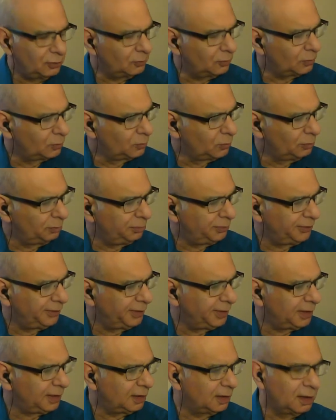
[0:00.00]
when we're
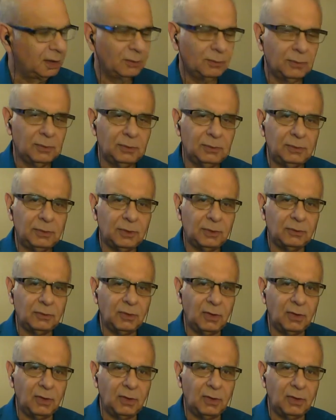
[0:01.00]
playing our root note